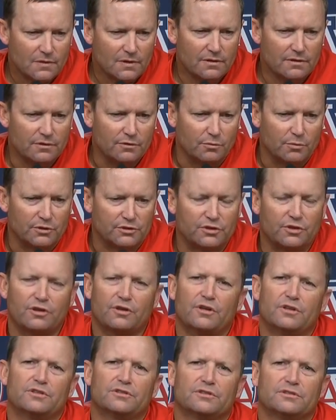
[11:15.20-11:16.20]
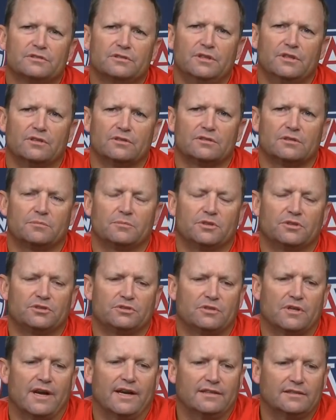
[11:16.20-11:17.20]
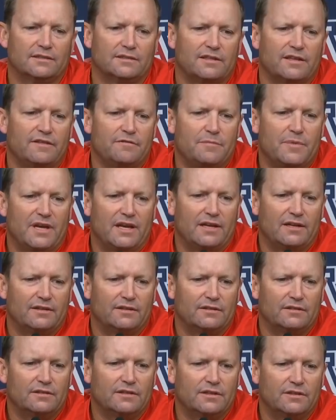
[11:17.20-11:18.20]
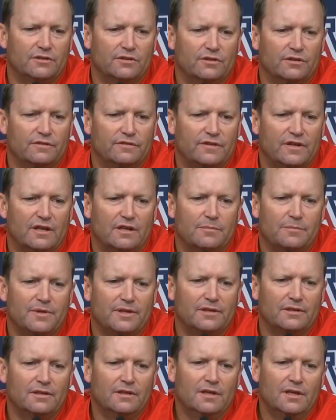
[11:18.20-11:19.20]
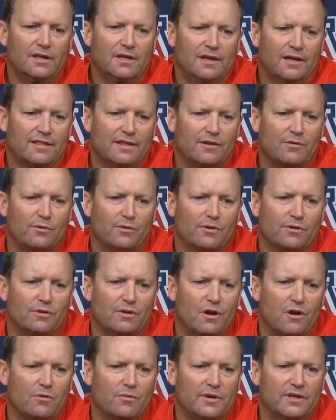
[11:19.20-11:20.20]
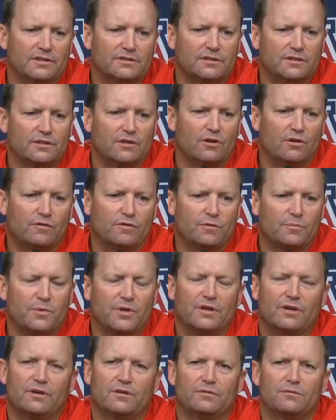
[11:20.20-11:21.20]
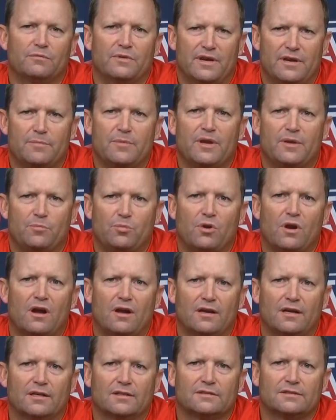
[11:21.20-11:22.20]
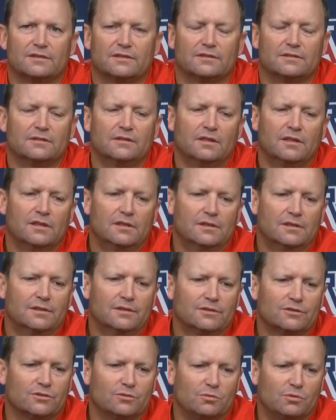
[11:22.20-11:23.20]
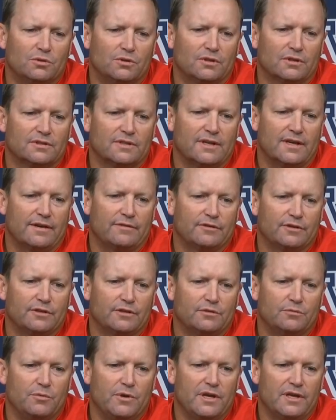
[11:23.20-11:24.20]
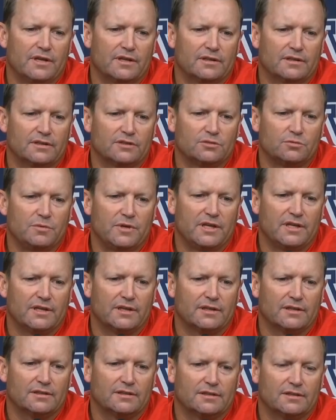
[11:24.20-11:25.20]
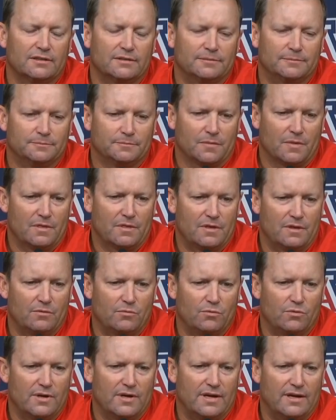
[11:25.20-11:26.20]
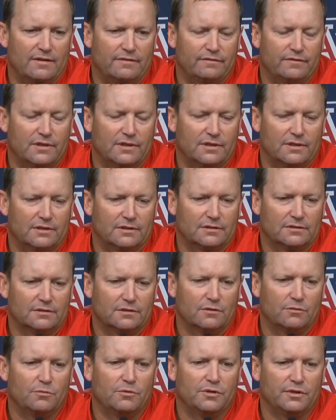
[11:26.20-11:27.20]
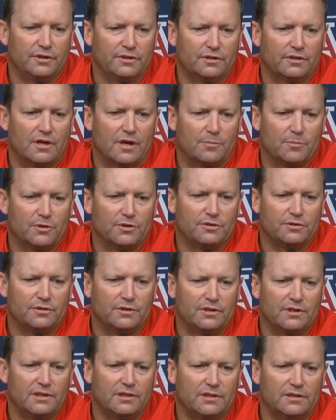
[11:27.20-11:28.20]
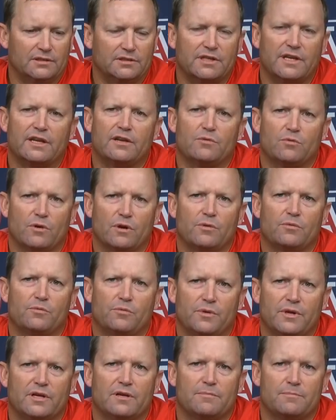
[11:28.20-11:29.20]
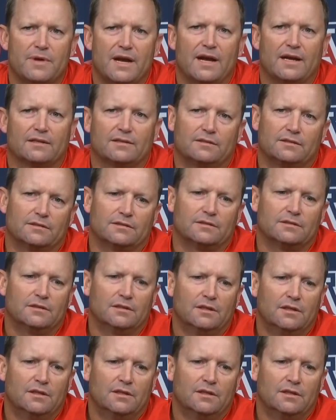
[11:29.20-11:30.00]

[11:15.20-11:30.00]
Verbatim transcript: the returners, you know, some of the strides that they've made in, in their development. I think we're a long ways to go from being a ready made product. And so we'll look to have a good weekend this weekend. And then we'll have uh, a really good opportunity in January when we come back to